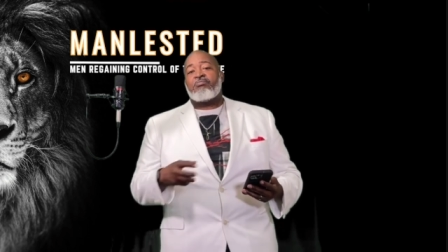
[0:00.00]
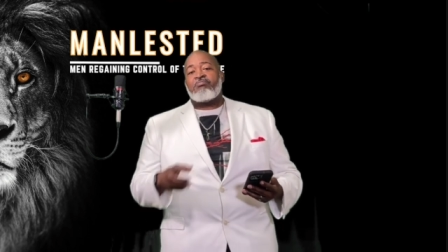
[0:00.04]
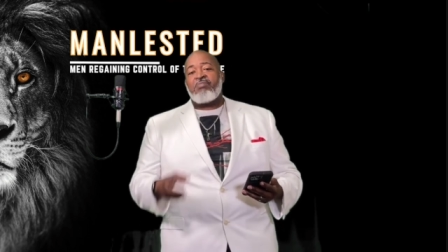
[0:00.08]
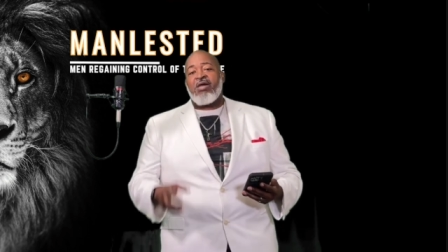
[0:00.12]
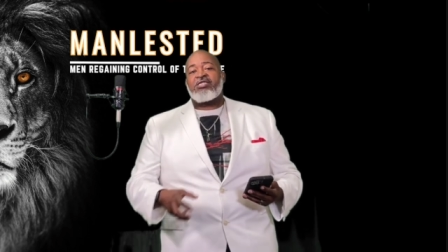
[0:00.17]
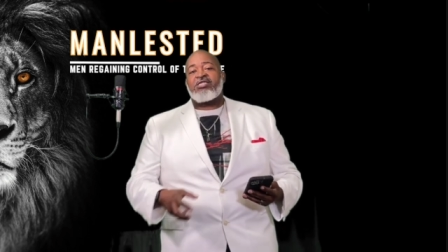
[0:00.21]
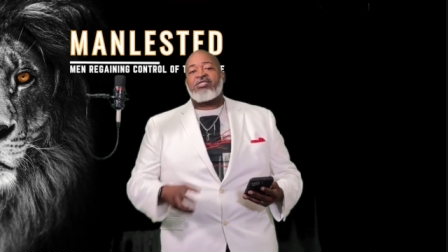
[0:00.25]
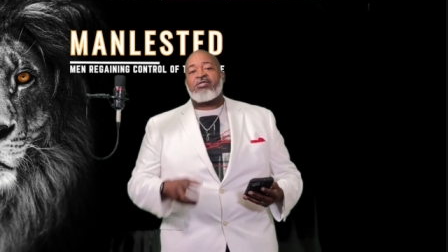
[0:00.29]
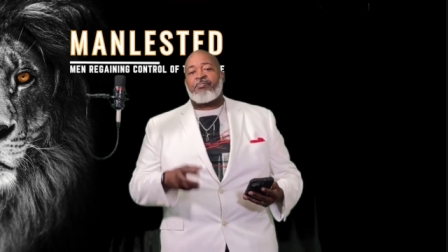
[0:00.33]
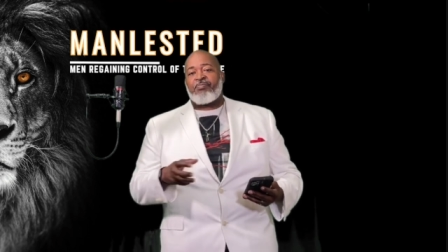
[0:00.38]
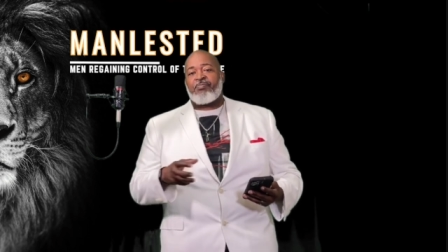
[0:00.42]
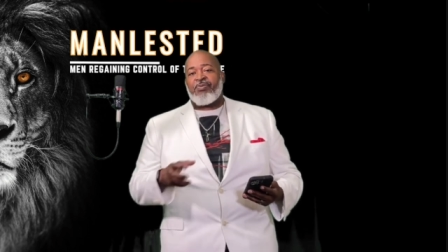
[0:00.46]

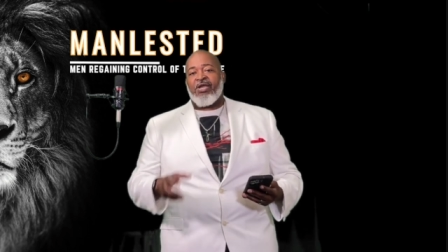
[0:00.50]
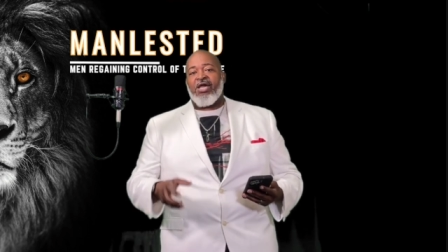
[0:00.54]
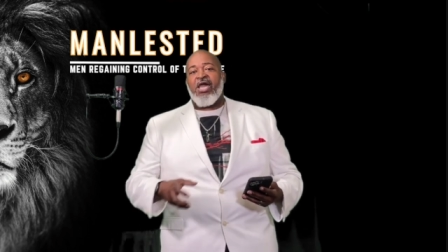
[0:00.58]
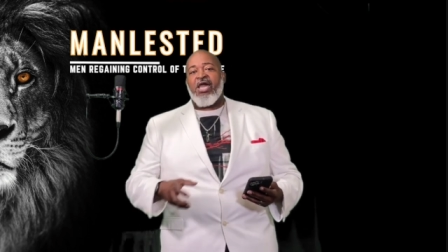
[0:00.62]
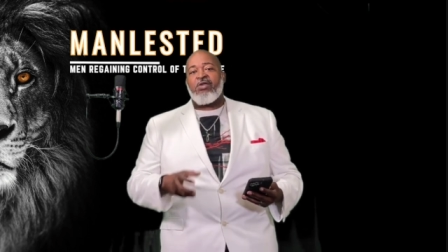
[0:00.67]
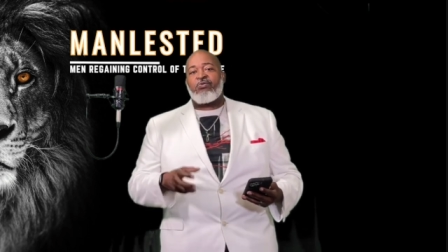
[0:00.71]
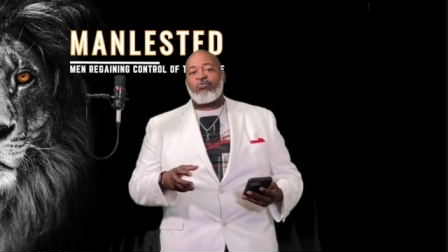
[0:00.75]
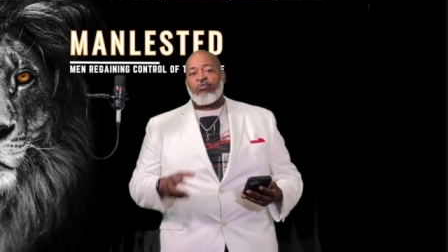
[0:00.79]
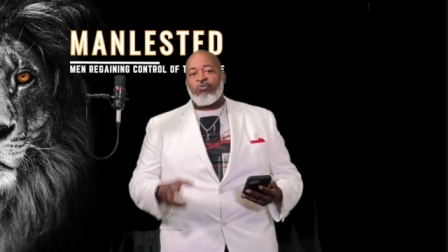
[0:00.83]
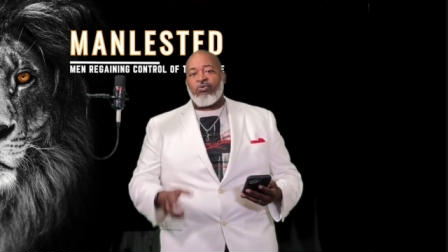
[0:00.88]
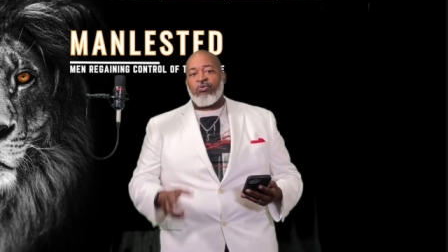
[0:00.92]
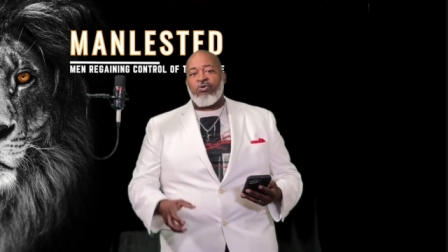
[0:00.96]
make the
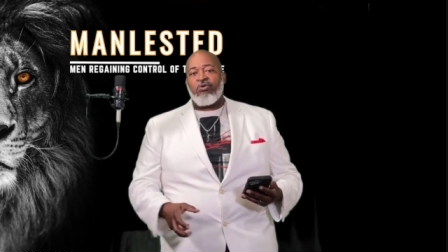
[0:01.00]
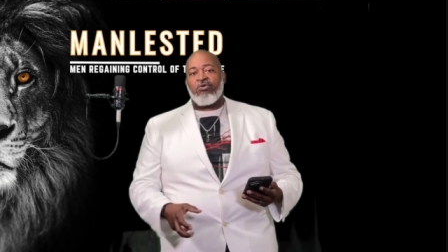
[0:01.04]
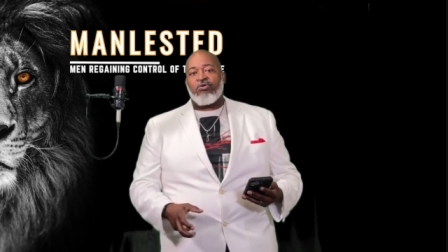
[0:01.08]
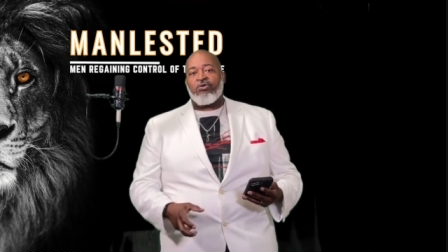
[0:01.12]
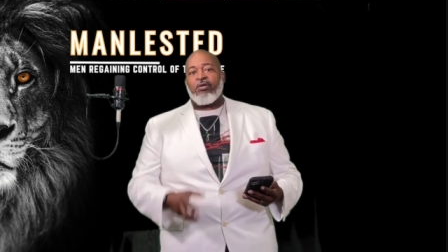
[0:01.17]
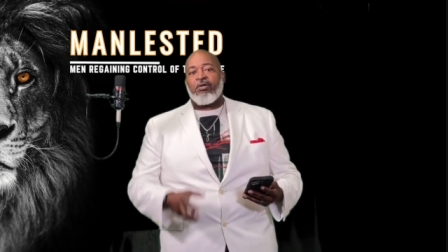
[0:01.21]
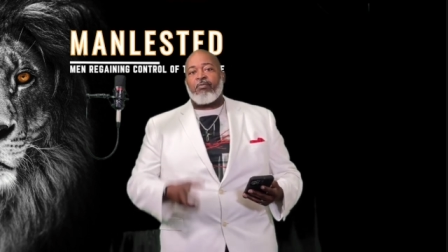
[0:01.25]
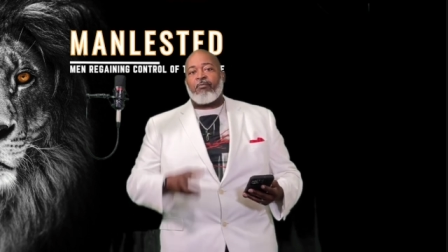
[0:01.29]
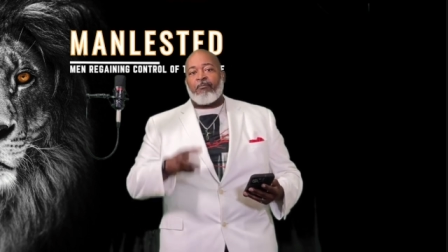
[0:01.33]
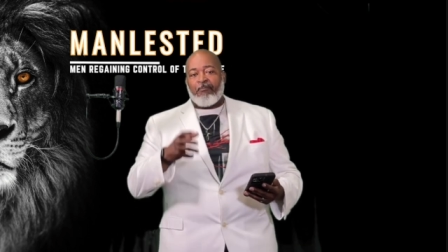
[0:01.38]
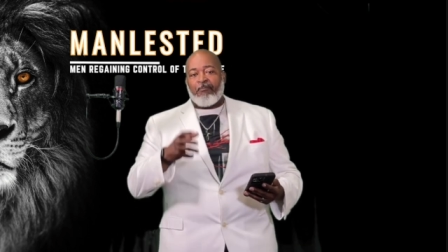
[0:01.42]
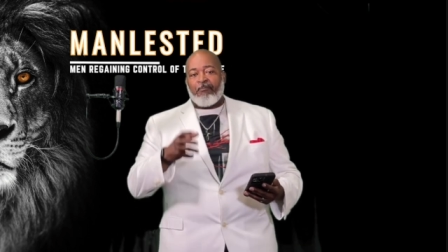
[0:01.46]
plan work.
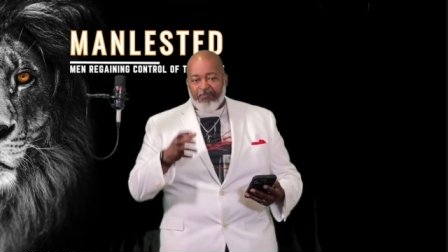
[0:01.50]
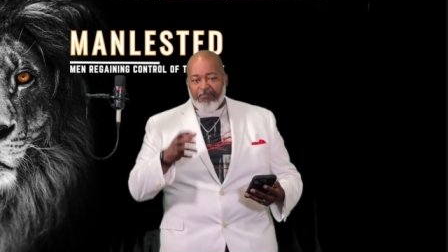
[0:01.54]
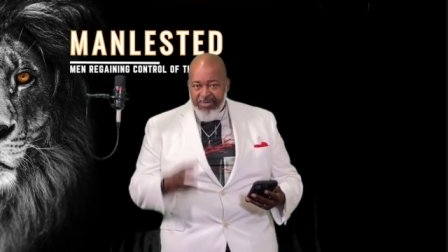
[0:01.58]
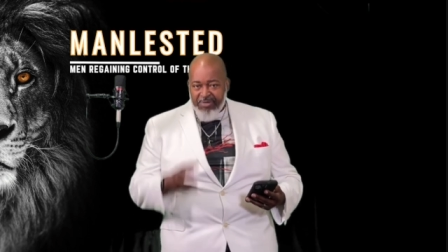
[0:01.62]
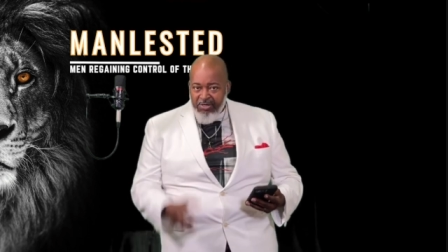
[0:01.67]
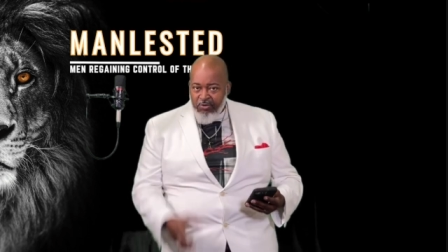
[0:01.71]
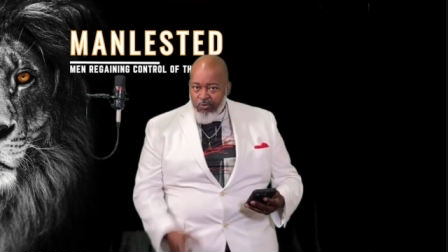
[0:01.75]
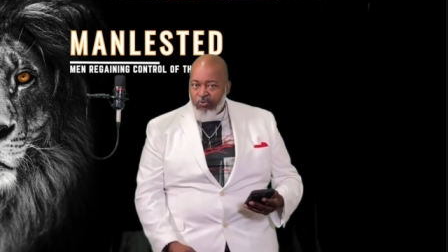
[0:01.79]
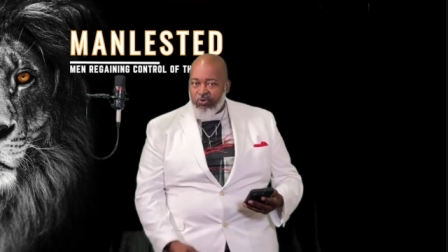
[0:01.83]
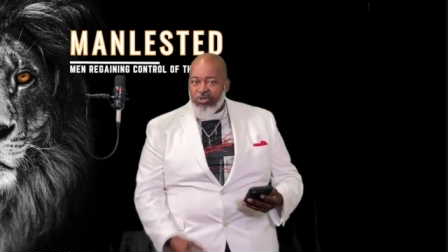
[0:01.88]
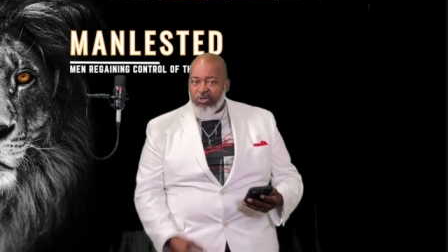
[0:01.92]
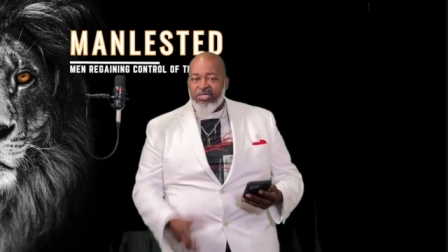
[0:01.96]

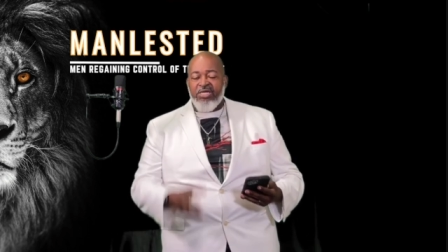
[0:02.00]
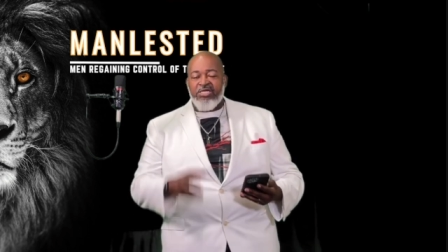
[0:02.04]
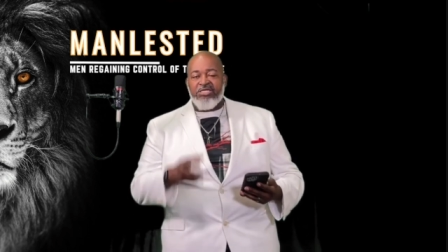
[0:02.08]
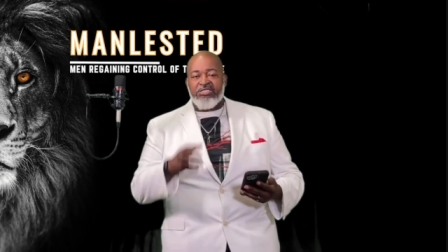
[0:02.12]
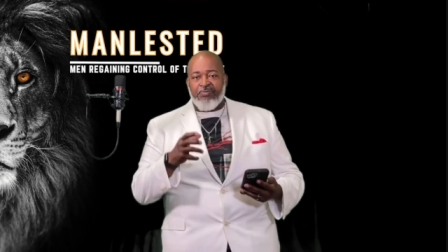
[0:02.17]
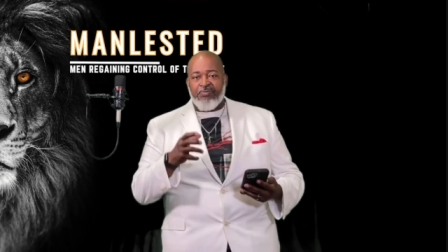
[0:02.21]
Be willing